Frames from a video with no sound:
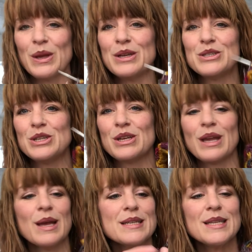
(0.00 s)
And she,
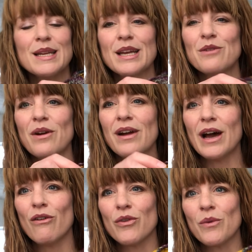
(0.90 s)
Tina can wear it
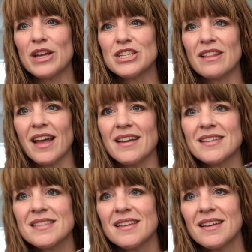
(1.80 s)
however way she
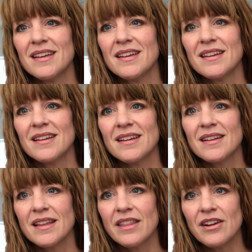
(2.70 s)
likes.
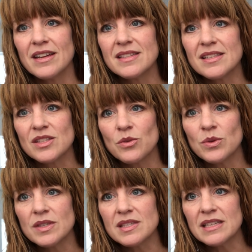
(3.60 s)
There is this
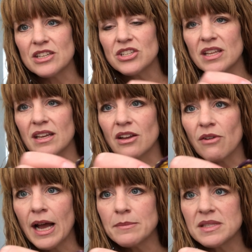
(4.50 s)
cool stitch that
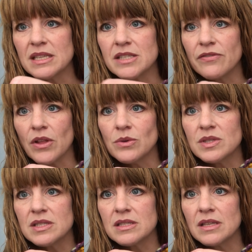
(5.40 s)
grabs these
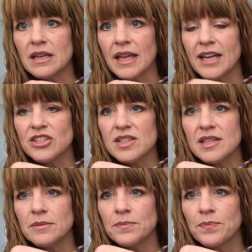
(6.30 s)
floats and catches
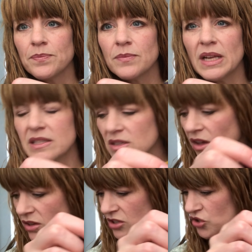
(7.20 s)
them. It's
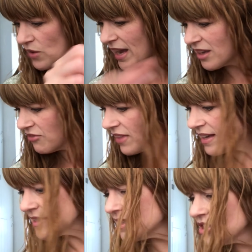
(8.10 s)
called a dragonfly
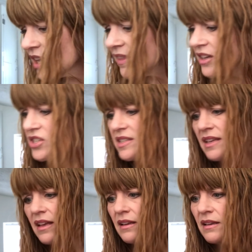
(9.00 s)
stitch, I think she
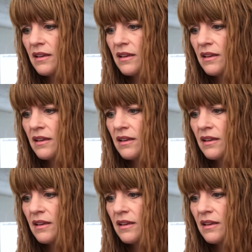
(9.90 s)
said.